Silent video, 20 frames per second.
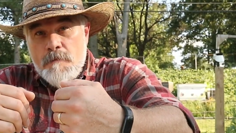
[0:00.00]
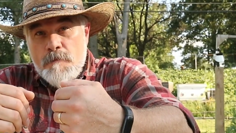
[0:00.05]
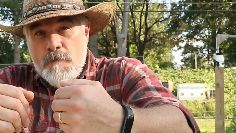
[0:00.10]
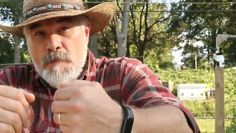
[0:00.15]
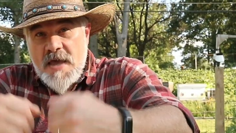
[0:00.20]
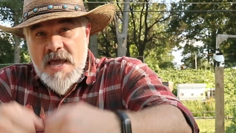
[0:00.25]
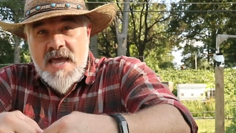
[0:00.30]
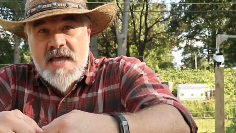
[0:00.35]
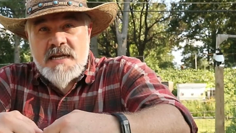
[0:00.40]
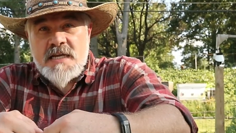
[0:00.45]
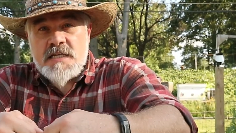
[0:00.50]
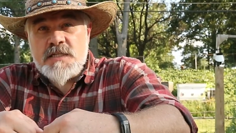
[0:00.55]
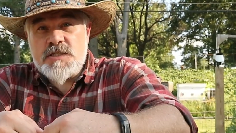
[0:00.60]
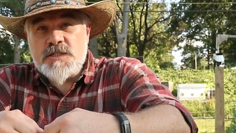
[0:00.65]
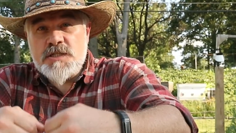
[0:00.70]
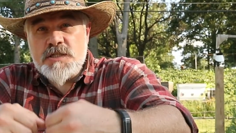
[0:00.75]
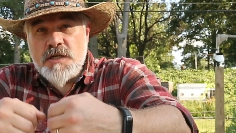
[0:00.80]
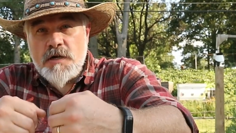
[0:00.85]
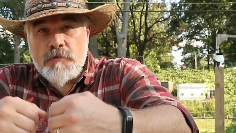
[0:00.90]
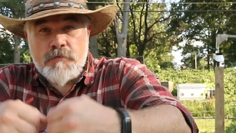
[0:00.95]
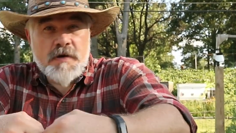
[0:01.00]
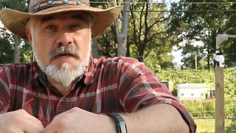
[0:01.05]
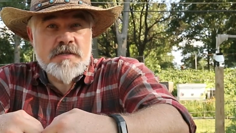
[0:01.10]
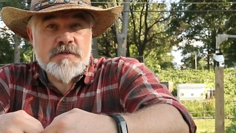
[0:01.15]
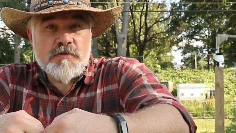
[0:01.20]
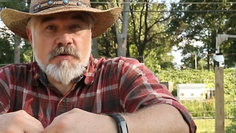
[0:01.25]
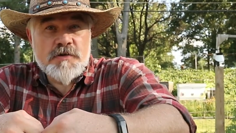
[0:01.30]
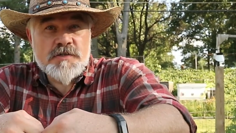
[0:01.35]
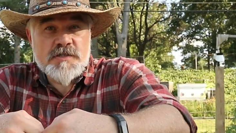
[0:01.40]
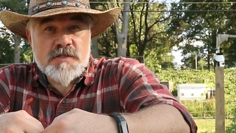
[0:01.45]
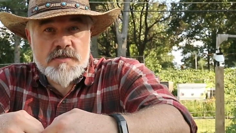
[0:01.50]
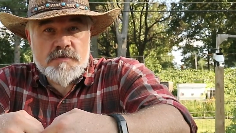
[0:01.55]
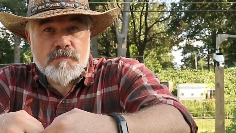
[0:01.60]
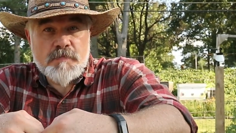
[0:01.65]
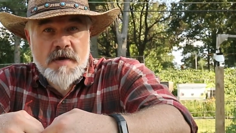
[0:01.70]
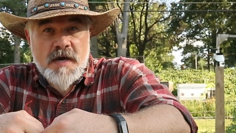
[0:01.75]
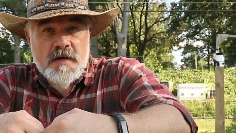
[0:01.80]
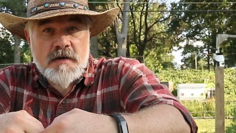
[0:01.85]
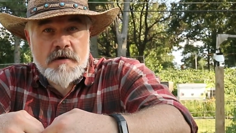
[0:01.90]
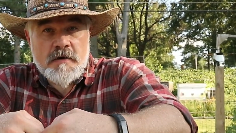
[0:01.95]
manage their resources
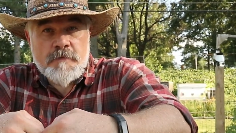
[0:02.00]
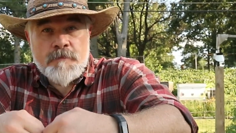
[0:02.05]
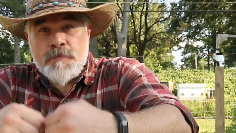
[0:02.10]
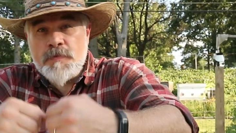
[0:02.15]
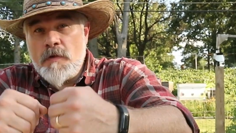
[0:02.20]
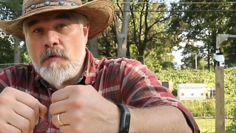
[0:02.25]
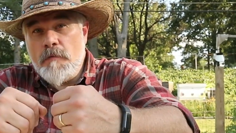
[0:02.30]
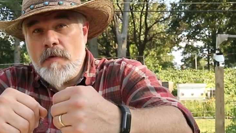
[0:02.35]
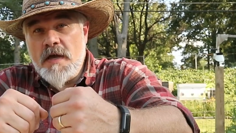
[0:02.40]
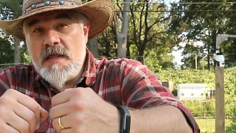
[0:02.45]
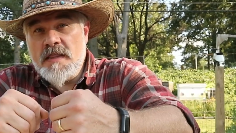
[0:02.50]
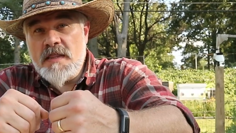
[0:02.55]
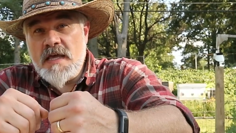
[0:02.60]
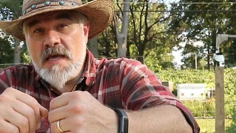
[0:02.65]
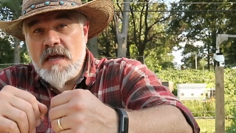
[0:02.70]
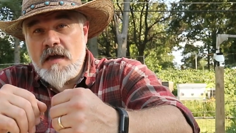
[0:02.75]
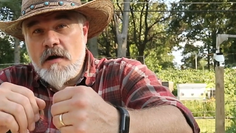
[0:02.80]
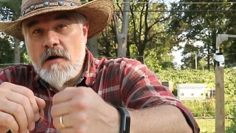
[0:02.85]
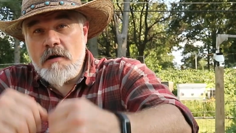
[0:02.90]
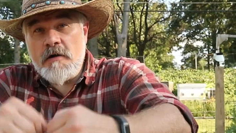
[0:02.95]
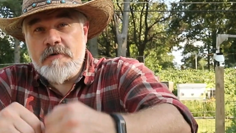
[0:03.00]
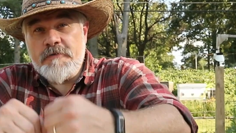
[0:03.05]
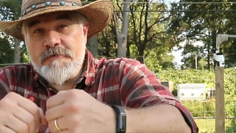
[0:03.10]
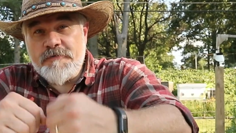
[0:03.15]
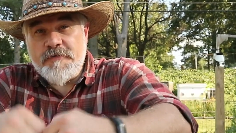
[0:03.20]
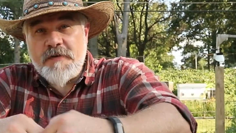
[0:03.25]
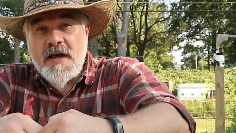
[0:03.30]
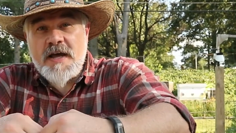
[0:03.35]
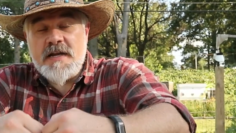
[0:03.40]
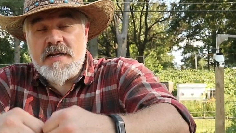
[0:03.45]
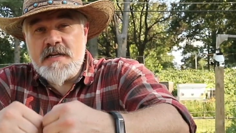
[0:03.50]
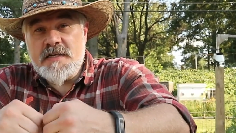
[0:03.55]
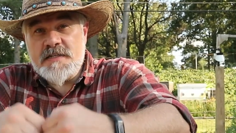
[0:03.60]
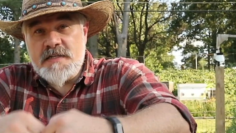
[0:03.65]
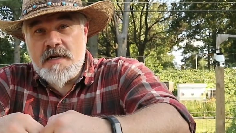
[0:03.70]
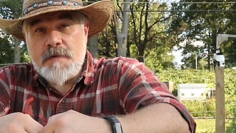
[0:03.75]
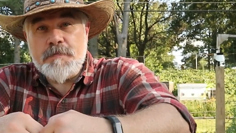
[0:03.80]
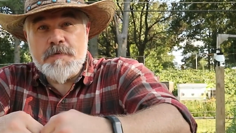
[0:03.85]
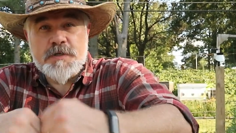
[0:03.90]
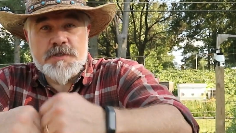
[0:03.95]
better when they aren't fighting
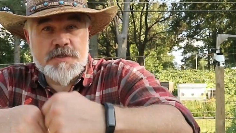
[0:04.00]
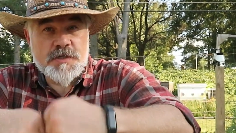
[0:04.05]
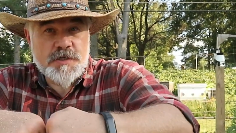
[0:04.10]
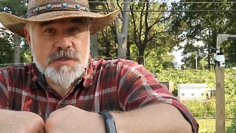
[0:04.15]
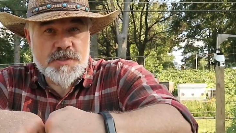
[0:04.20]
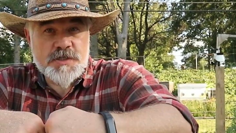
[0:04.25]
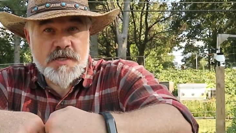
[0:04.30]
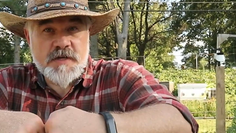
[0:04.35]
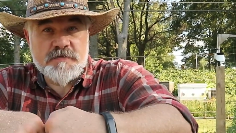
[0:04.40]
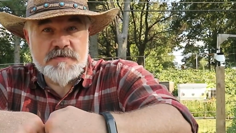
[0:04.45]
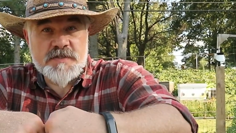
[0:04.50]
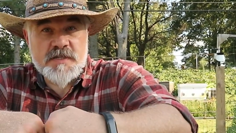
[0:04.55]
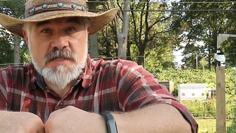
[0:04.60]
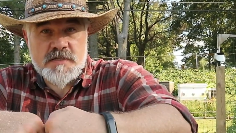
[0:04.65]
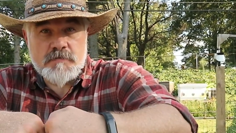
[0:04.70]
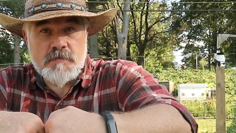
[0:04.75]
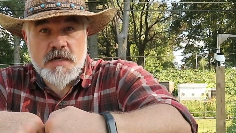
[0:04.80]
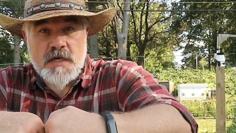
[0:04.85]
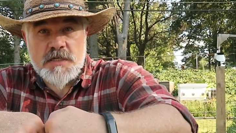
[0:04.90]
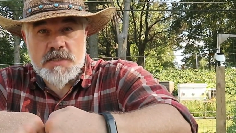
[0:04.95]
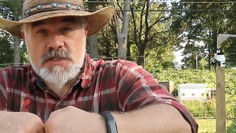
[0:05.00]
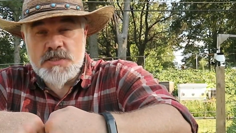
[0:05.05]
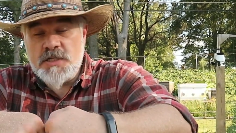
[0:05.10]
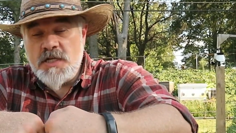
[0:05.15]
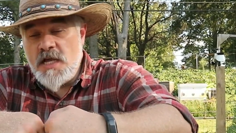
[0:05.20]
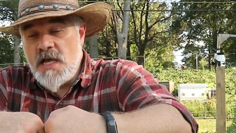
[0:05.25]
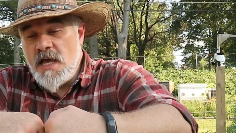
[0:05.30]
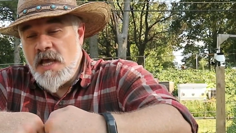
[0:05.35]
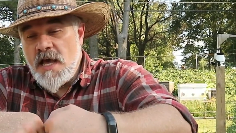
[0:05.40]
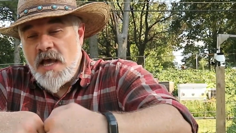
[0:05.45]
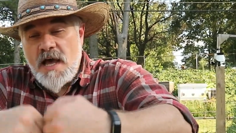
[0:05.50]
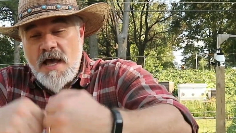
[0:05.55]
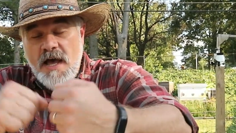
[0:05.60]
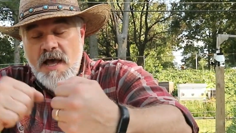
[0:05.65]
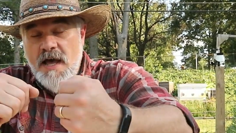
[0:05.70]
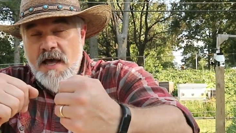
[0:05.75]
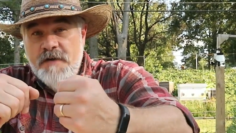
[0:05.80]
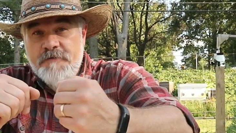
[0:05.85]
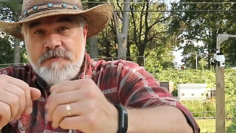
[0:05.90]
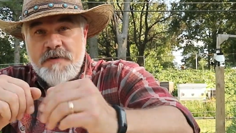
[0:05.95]
temperature shifts as much.
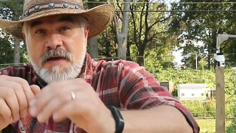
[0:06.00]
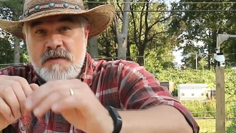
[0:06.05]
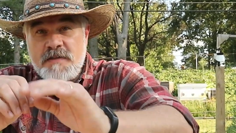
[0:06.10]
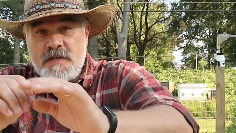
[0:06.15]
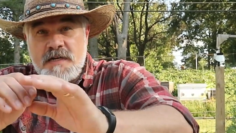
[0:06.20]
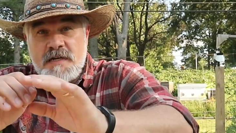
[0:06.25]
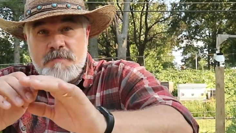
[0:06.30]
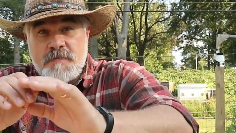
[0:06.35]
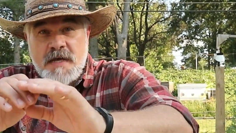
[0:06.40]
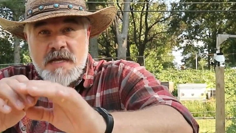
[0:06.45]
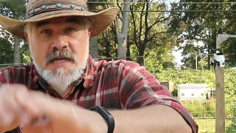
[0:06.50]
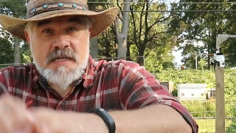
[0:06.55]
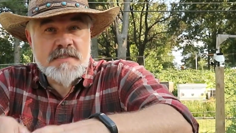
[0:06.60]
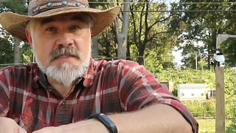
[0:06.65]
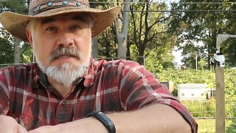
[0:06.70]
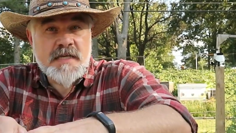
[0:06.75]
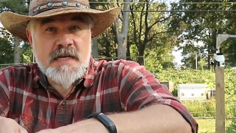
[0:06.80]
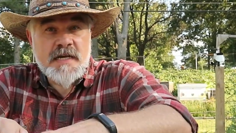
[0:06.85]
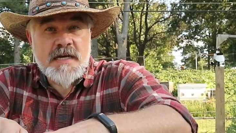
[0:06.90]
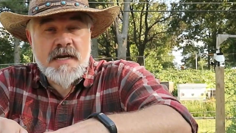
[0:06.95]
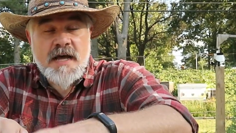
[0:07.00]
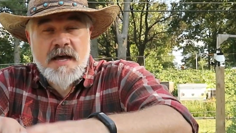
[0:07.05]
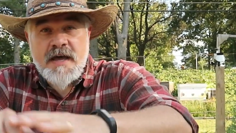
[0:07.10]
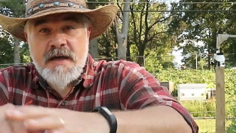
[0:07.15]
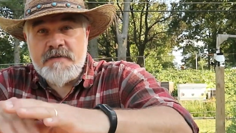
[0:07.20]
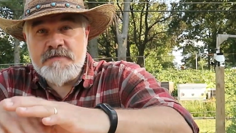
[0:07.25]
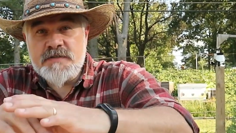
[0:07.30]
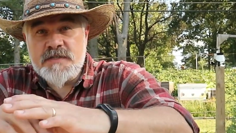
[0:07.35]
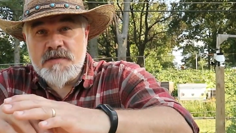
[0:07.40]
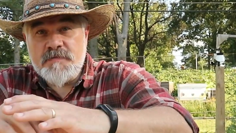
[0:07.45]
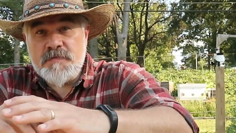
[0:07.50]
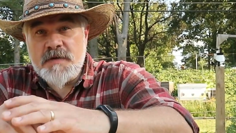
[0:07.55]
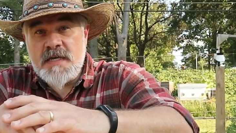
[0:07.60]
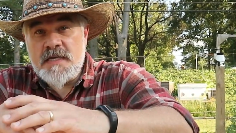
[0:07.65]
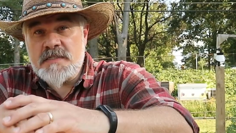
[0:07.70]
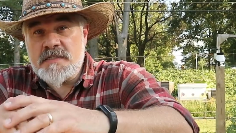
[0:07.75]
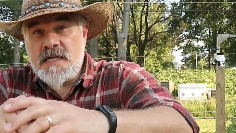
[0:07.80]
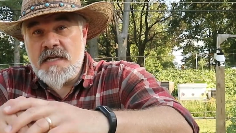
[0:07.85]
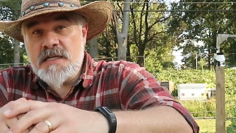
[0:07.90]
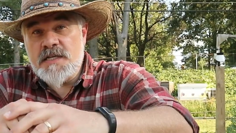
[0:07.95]
I found that in my insulated hives the
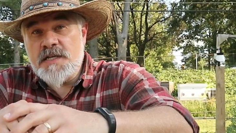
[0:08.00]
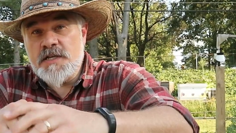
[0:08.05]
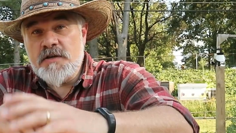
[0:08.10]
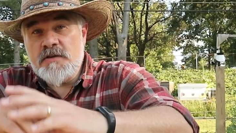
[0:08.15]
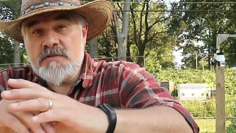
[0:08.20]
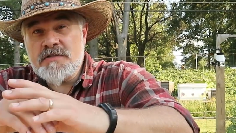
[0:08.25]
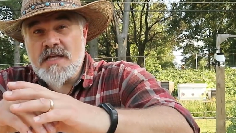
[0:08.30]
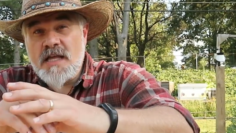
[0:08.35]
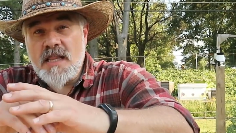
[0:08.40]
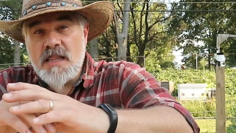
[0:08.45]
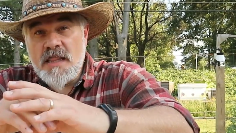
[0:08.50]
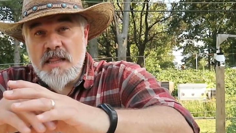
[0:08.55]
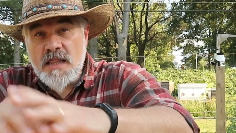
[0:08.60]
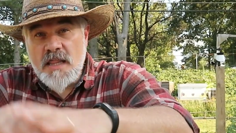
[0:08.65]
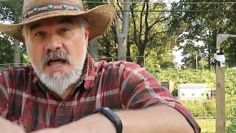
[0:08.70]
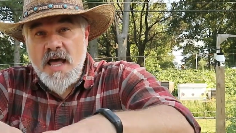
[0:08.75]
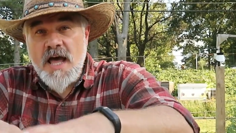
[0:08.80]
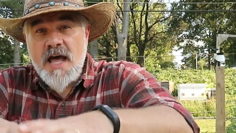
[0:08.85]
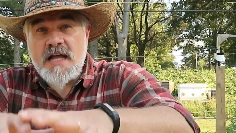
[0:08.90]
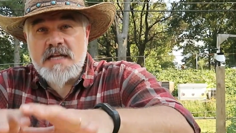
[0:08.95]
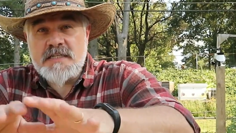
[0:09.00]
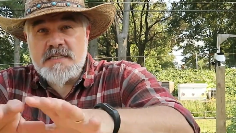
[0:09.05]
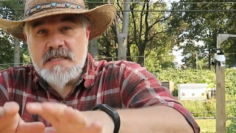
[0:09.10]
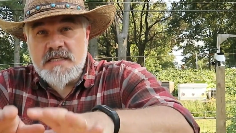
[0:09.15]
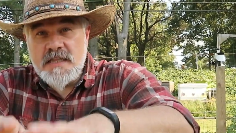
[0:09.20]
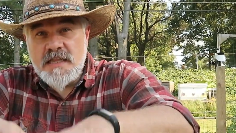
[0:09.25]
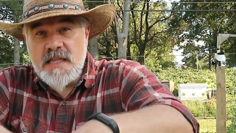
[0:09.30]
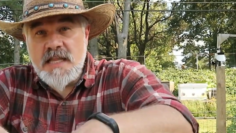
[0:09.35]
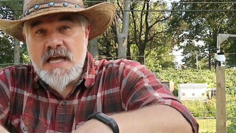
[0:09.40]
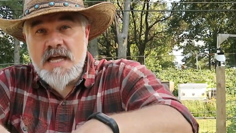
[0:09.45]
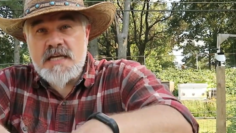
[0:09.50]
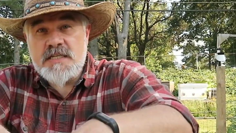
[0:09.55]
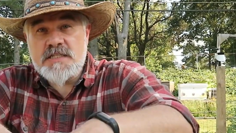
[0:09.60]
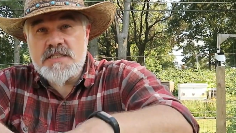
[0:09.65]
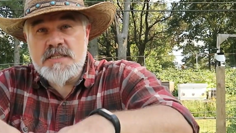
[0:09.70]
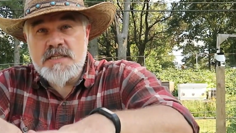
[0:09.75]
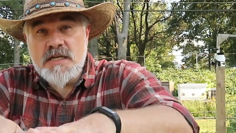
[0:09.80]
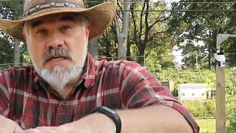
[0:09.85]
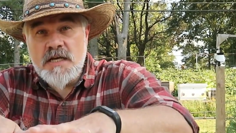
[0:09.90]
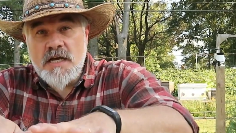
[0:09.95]
bees tend to use a lot
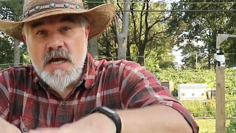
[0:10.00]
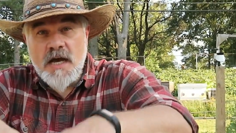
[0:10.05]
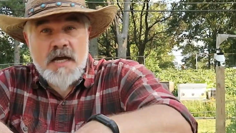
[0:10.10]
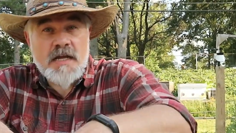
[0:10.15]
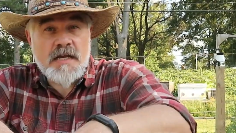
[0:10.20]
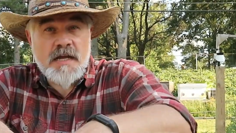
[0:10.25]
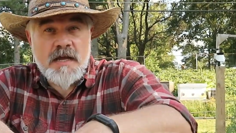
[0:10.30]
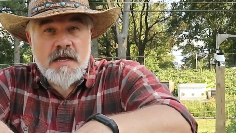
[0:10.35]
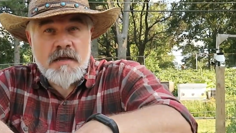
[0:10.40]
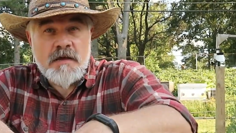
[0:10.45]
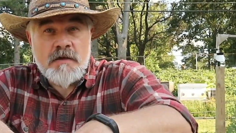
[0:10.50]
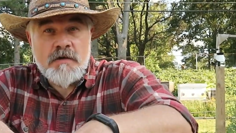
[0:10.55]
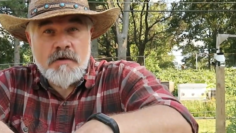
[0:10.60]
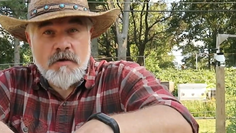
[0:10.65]
less honey